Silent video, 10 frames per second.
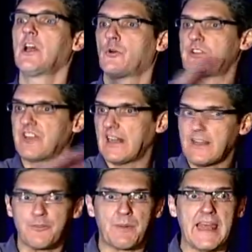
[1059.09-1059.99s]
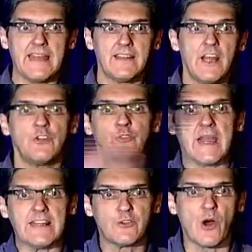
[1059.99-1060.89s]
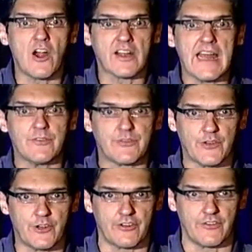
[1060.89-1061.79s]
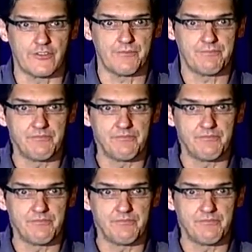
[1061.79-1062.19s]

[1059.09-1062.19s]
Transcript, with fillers: which I'll explain, to get to archived versions.